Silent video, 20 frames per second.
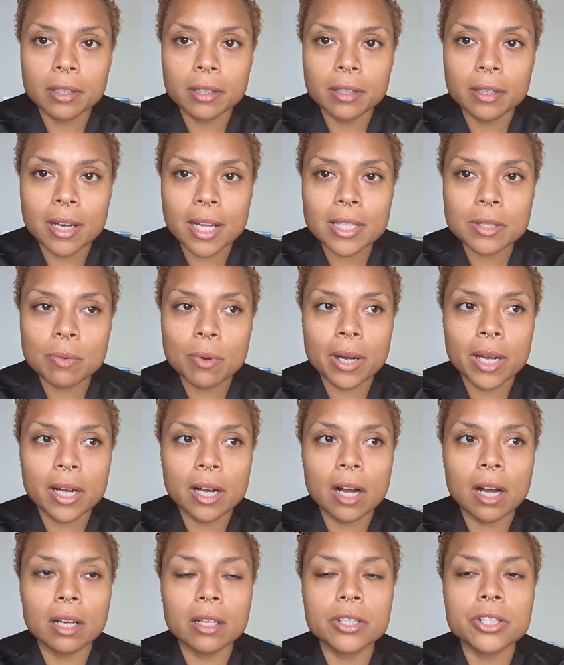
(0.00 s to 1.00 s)
That's why they
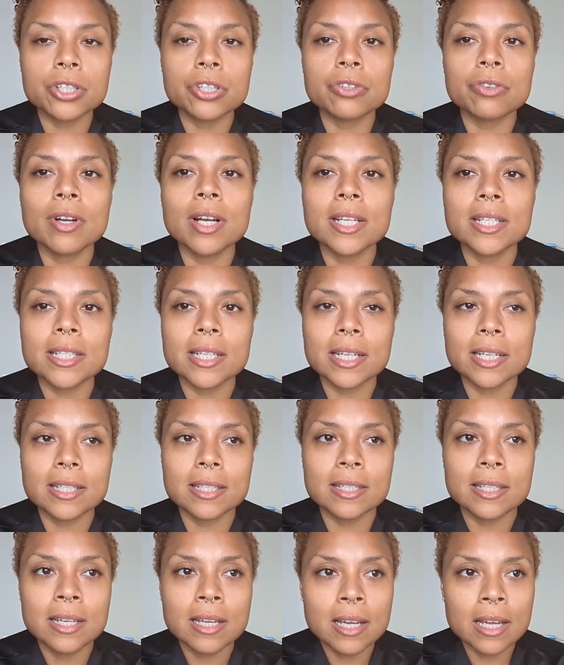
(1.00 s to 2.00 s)
call it stress.
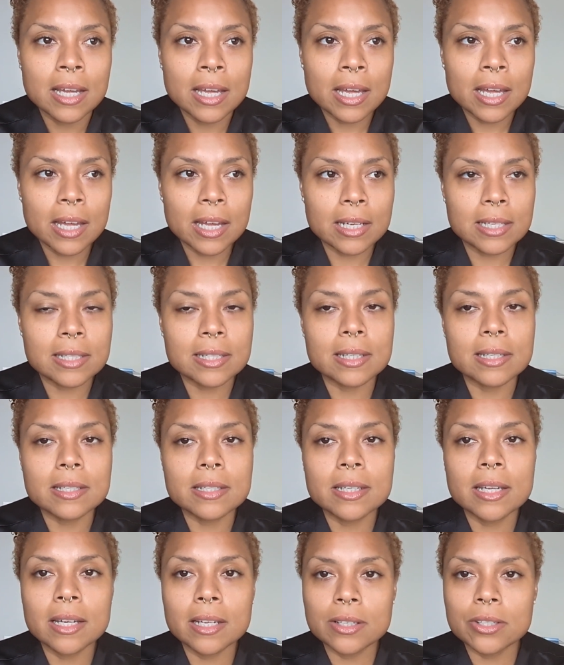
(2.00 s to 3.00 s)
It's a
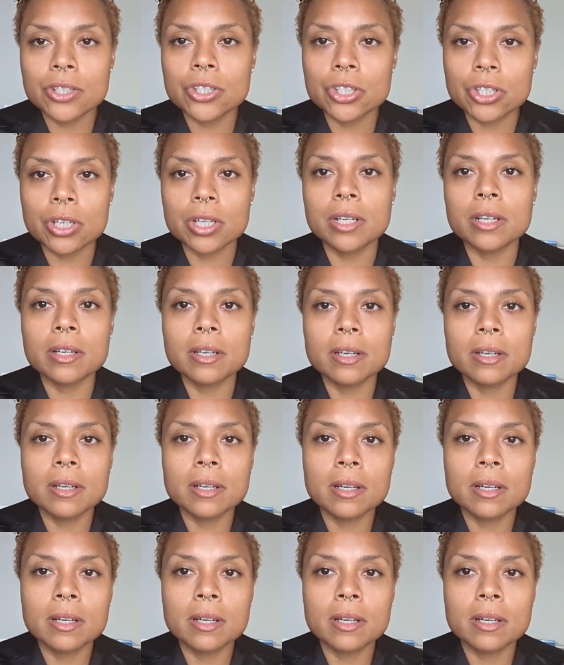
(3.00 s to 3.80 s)
tension